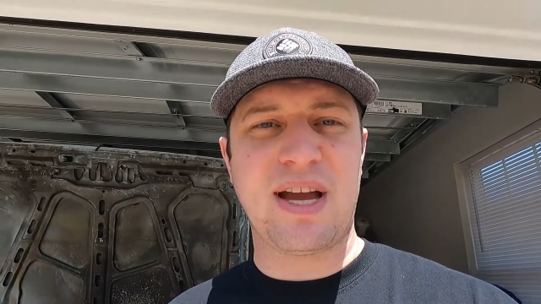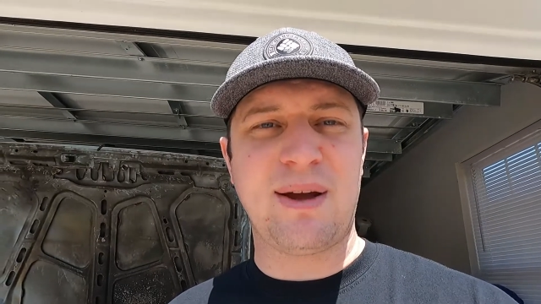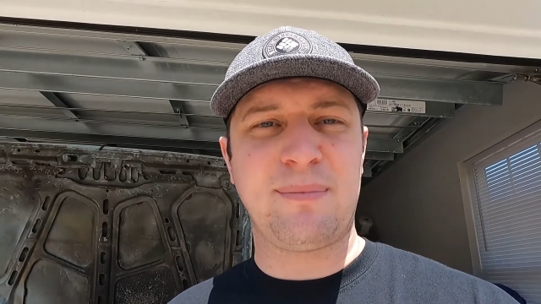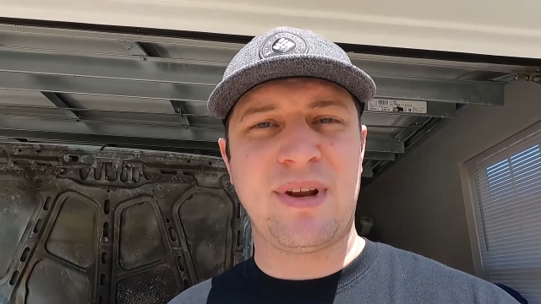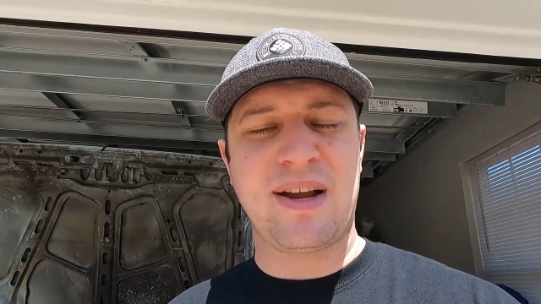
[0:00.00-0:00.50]

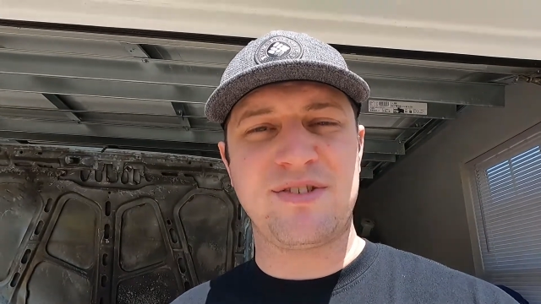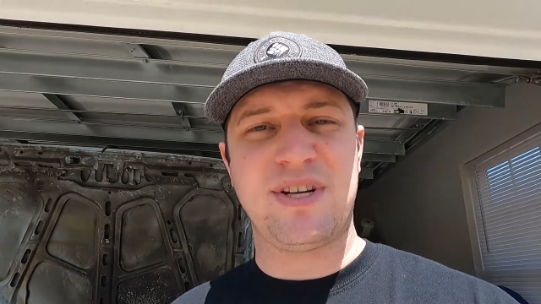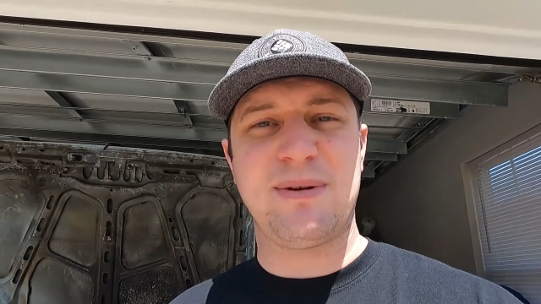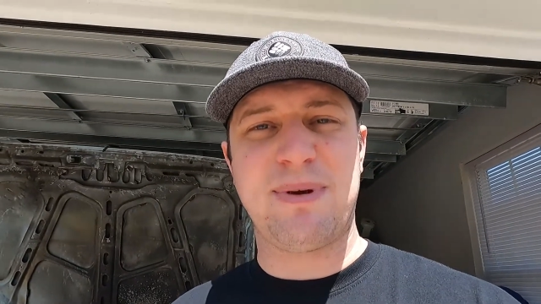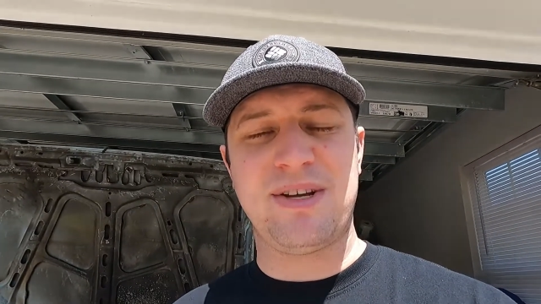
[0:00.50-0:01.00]
I'm
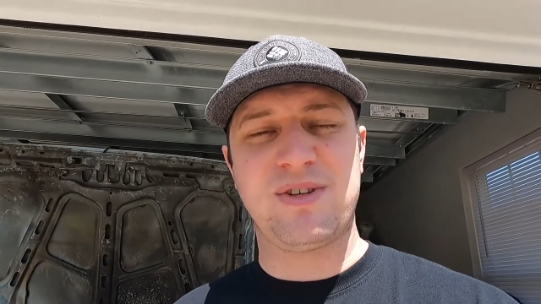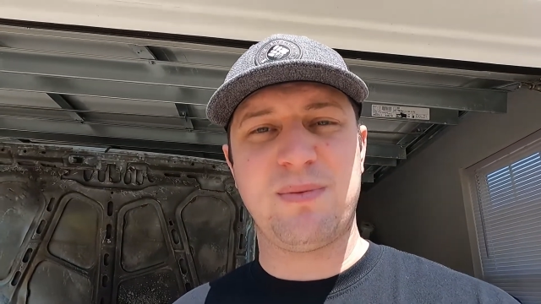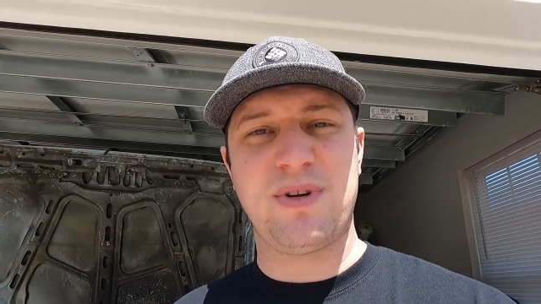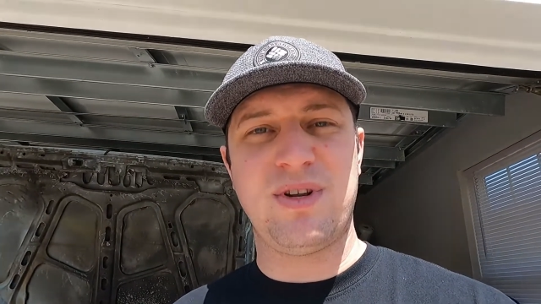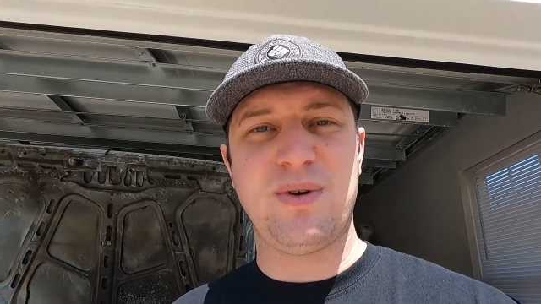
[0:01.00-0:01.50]
actually going to pay
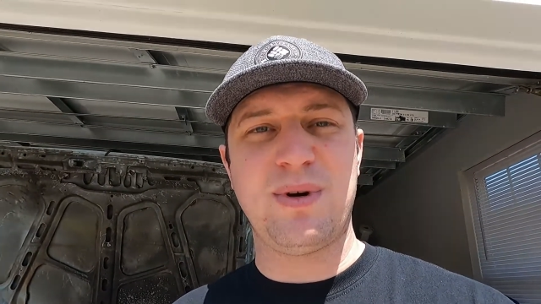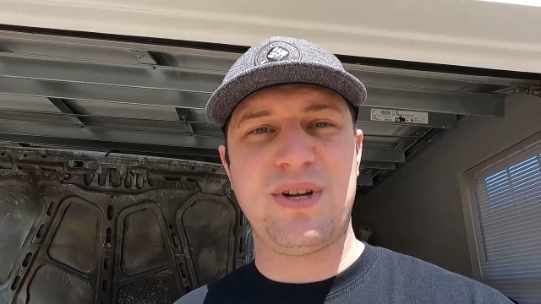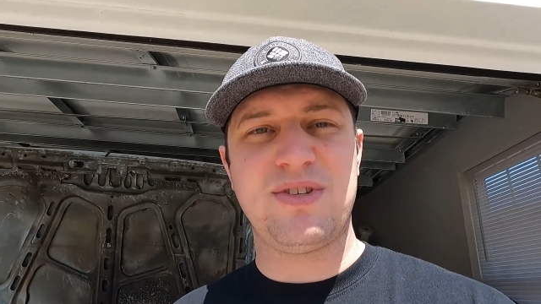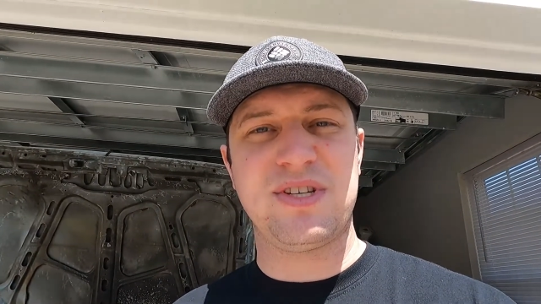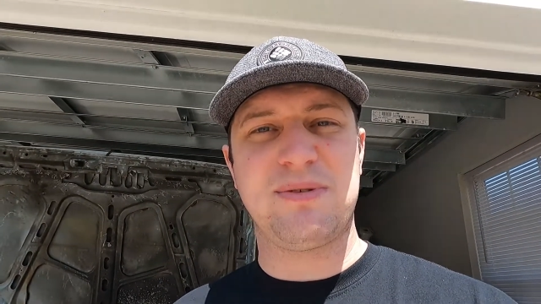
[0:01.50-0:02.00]
someone to do
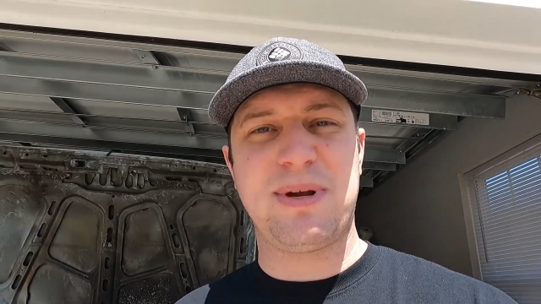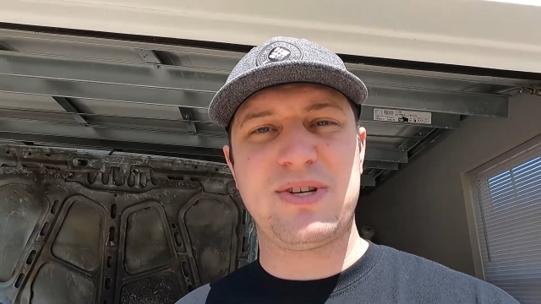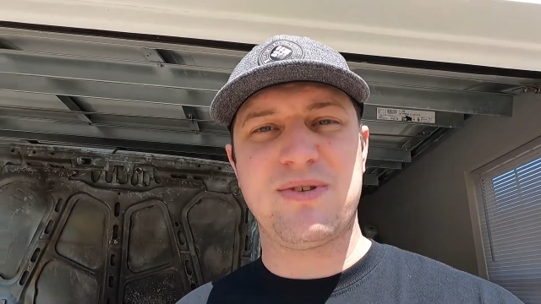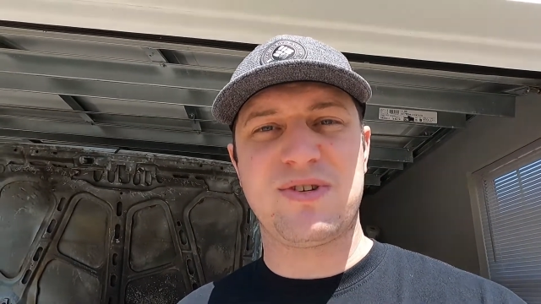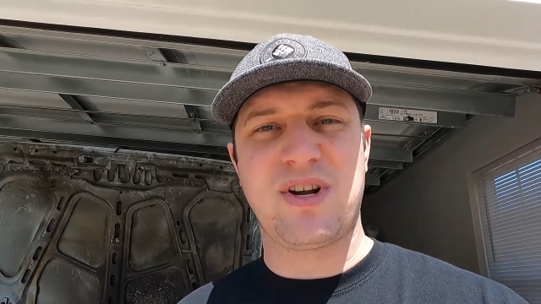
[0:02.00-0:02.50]
it just to
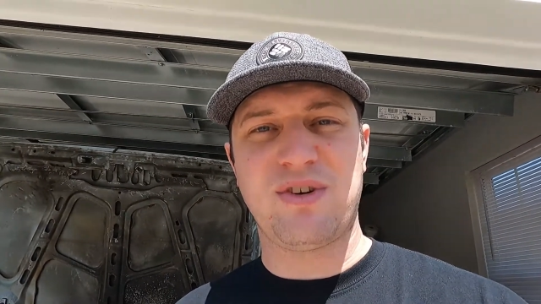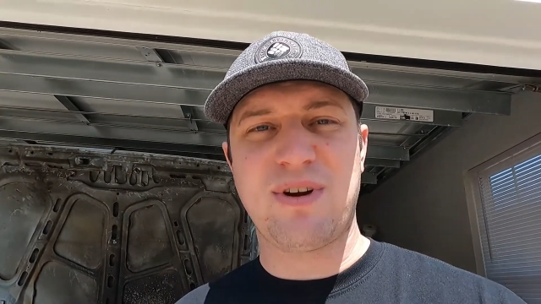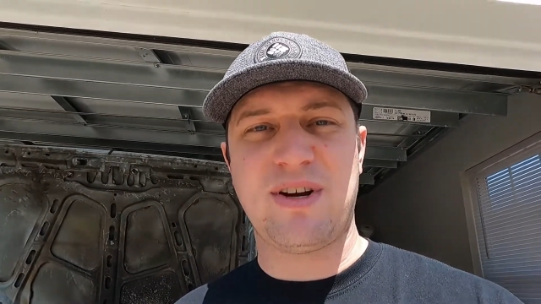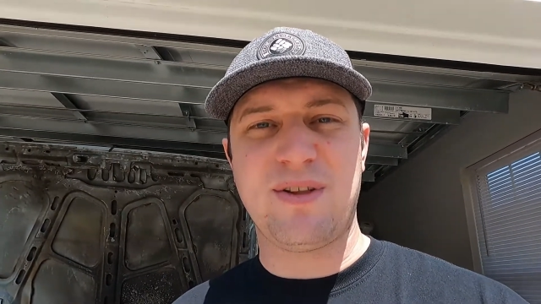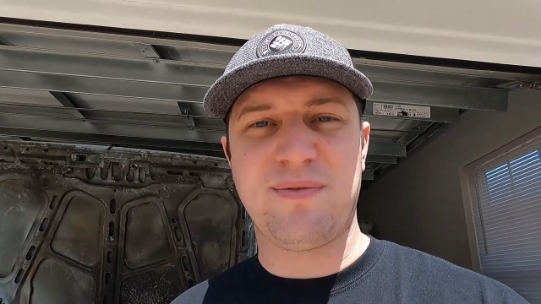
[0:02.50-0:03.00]
make sure it's done
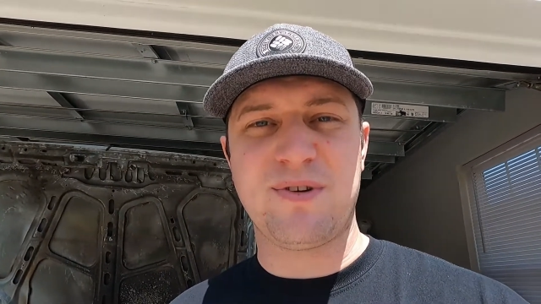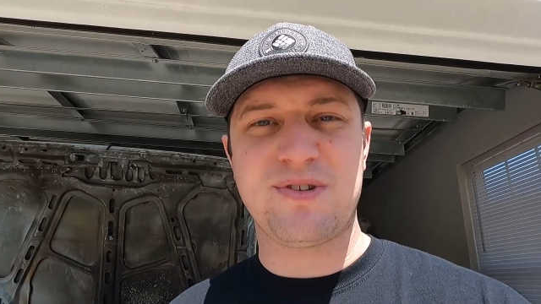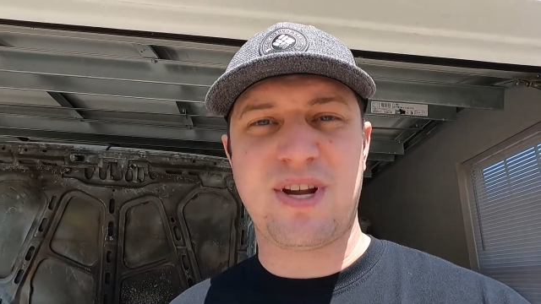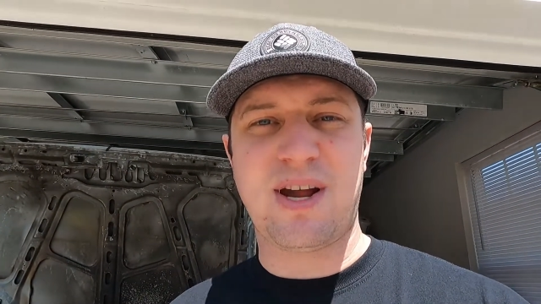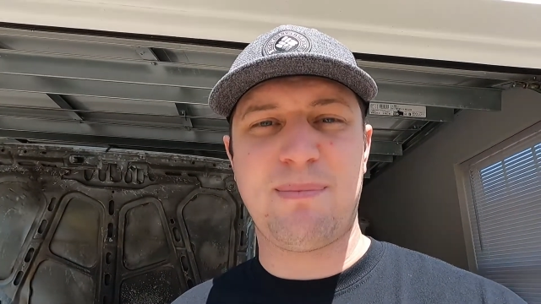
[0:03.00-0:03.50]
correctly the
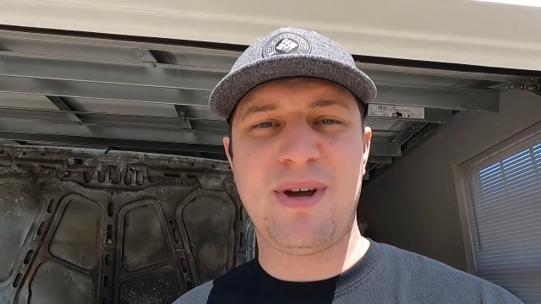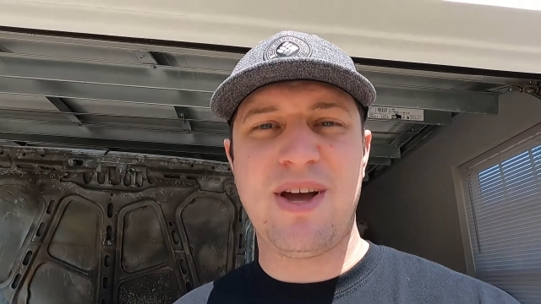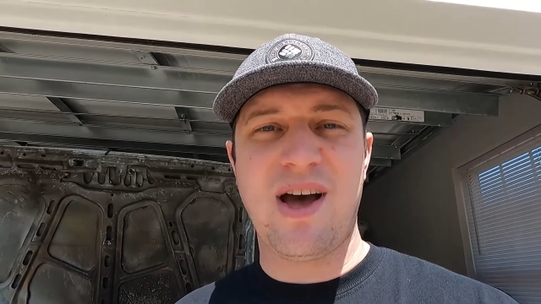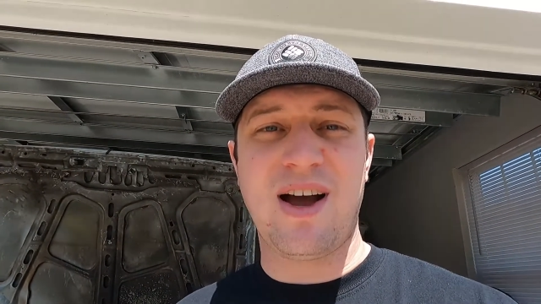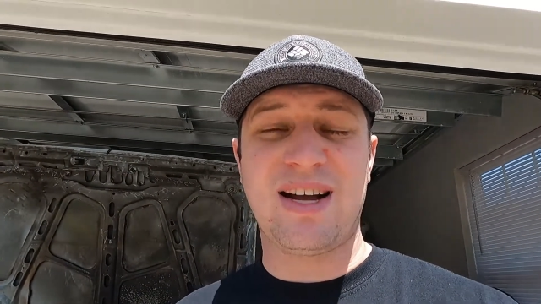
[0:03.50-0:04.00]
first time,
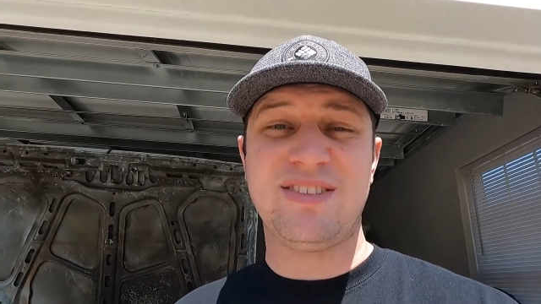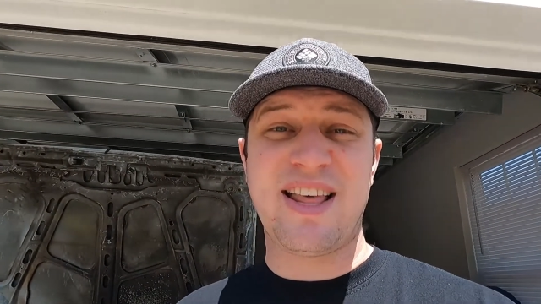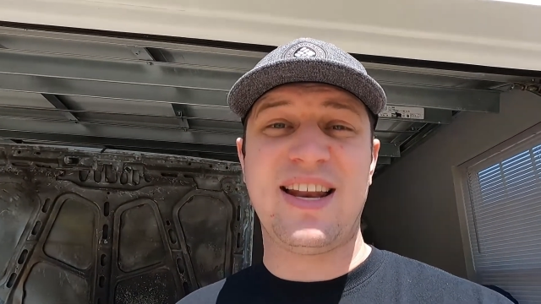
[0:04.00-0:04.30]
because